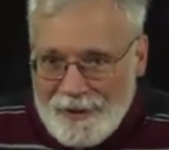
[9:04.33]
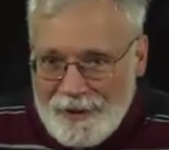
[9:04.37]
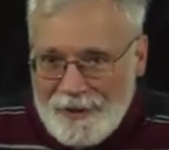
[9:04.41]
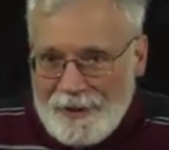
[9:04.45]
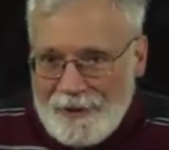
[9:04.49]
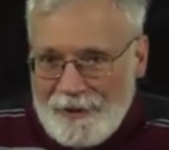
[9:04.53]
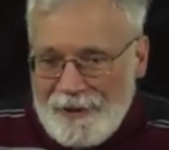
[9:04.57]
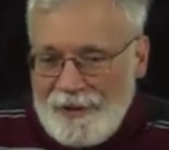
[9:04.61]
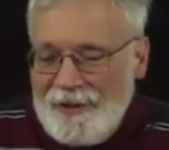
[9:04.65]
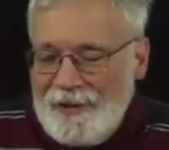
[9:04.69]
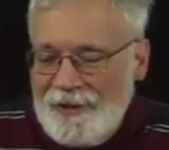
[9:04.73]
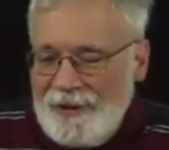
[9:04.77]

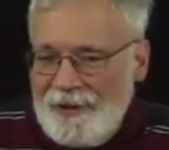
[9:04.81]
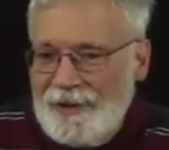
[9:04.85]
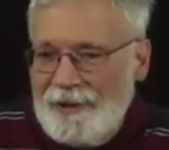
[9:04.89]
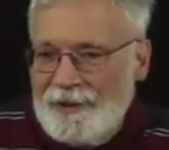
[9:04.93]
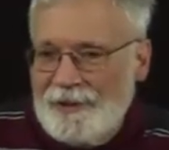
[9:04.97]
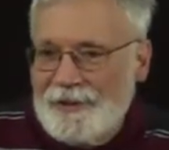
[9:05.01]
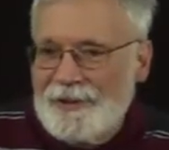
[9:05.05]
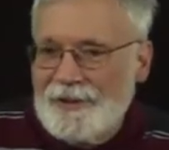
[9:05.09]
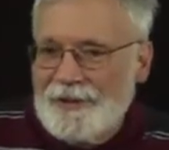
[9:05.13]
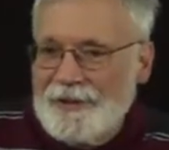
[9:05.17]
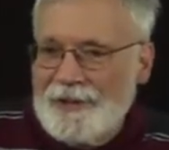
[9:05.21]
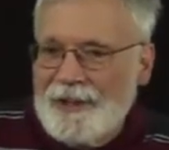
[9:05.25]
letter in the
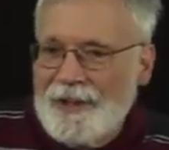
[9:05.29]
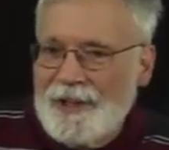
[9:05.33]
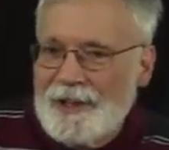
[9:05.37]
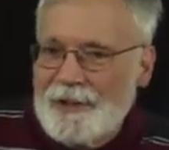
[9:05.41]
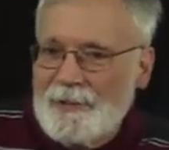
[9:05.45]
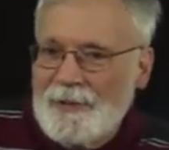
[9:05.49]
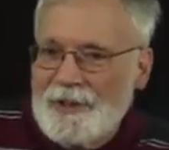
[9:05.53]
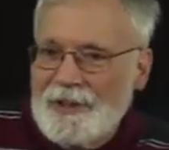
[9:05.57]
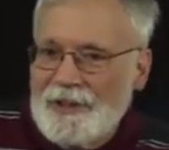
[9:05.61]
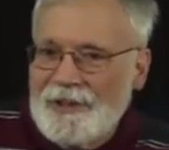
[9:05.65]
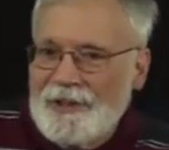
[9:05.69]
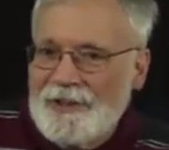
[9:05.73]
English
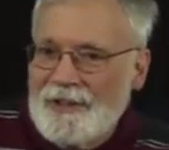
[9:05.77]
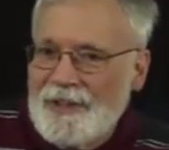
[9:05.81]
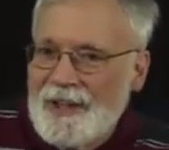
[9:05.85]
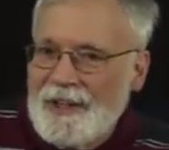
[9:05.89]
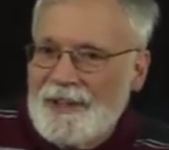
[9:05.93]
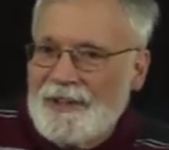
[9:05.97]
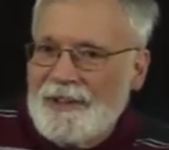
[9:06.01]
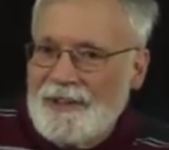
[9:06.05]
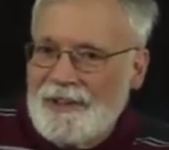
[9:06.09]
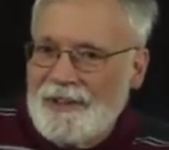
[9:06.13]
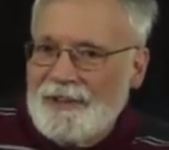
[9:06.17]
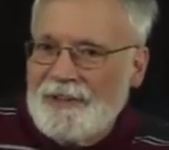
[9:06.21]
language, and
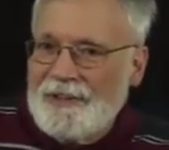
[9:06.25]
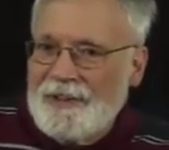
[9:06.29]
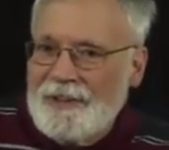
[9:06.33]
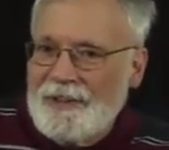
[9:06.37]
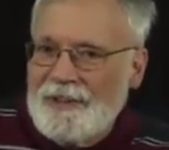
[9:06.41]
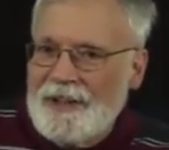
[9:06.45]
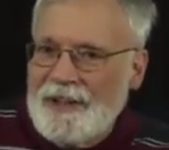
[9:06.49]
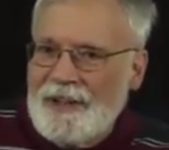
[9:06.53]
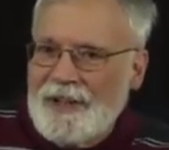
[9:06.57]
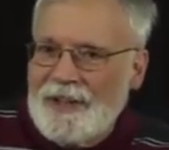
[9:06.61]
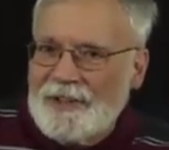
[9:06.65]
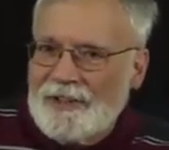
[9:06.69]
that is the
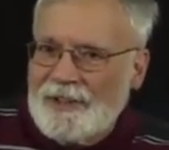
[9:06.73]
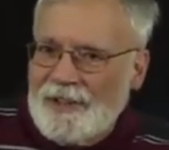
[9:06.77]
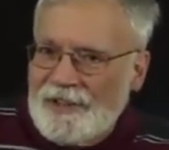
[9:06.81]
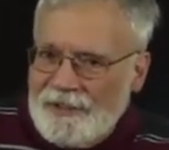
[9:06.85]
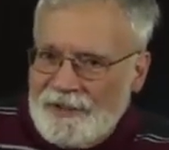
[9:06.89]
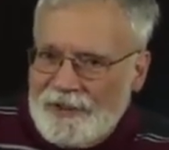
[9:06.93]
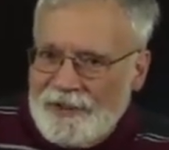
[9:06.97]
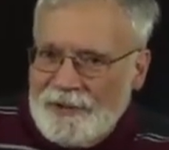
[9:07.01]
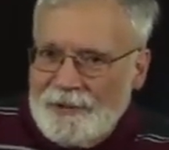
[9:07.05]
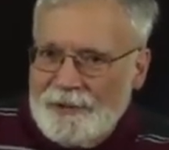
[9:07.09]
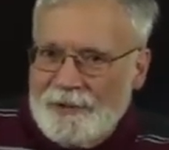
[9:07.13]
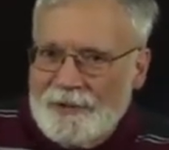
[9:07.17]
dash, a
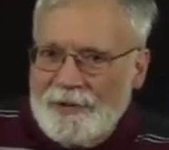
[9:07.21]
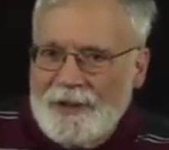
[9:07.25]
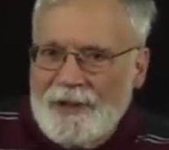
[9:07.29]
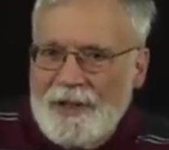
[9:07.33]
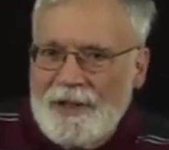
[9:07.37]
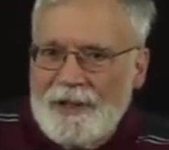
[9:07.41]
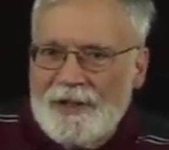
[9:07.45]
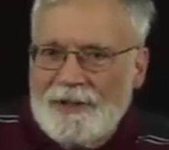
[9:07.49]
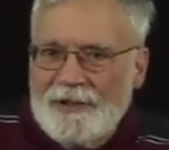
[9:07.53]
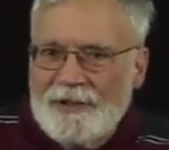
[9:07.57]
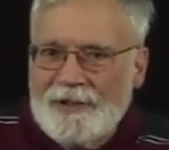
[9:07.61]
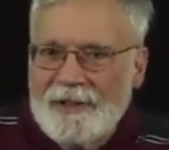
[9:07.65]
single
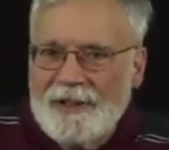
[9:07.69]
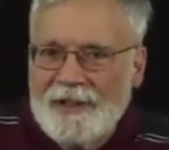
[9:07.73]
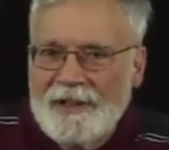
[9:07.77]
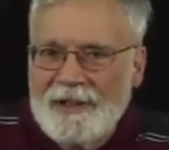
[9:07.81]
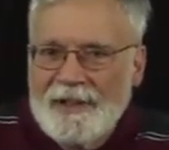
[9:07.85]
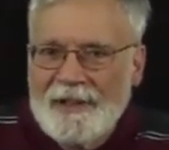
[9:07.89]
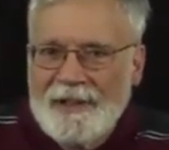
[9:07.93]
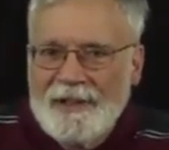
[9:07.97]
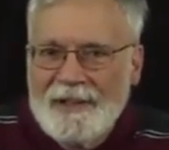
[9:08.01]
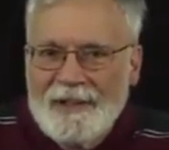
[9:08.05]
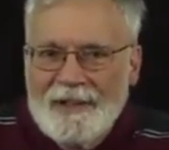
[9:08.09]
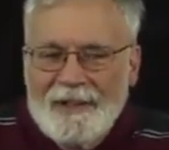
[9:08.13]
dash
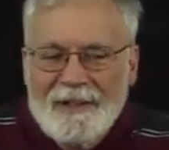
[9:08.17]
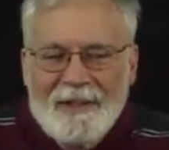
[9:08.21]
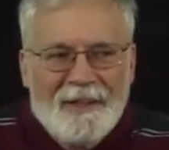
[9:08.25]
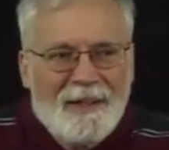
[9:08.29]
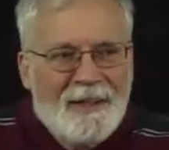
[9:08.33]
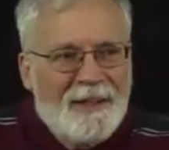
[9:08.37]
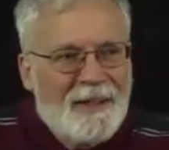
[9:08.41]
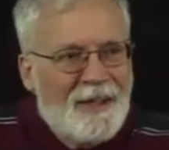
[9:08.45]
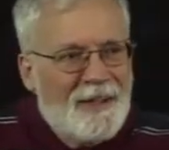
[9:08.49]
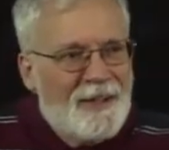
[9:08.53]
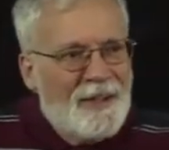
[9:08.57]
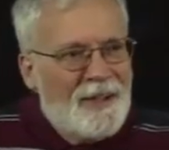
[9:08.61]

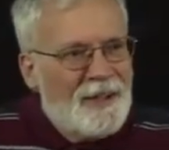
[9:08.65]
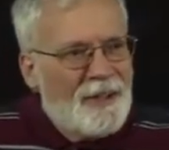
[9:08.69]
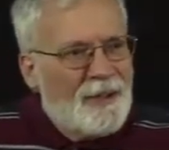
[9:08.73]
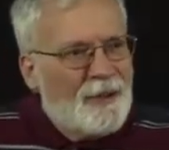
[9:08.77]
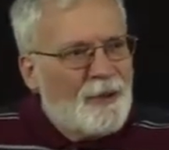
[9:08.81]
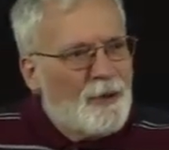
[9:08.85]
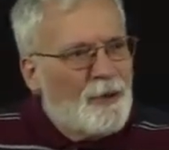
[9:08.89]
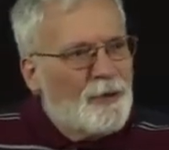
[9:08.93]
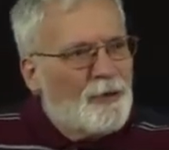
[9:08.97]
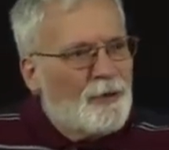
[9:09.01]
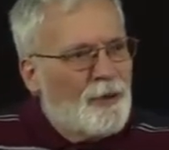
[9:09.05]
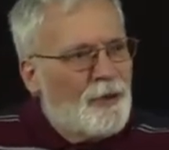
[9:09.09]
and then it
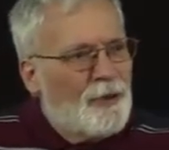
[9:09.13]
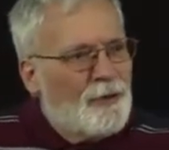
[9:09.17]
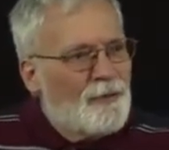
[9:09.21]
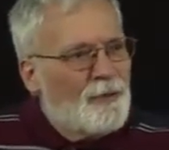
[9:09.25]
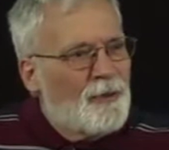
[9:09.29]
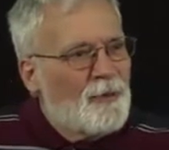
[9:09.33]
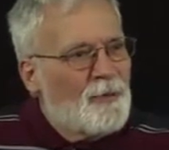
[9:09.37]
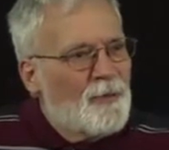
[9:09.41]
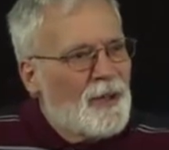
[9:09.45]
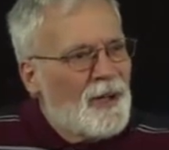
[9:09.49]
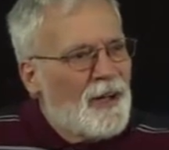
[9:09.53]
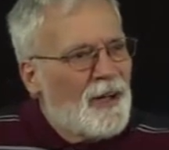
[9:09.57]
goes on
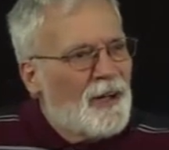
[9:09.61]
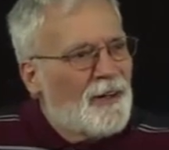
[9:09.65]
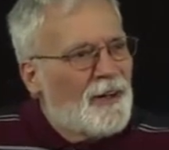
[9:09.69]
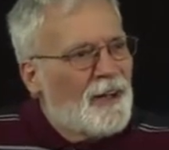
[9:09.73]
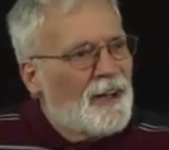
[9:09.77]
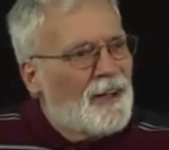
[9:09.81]
from there.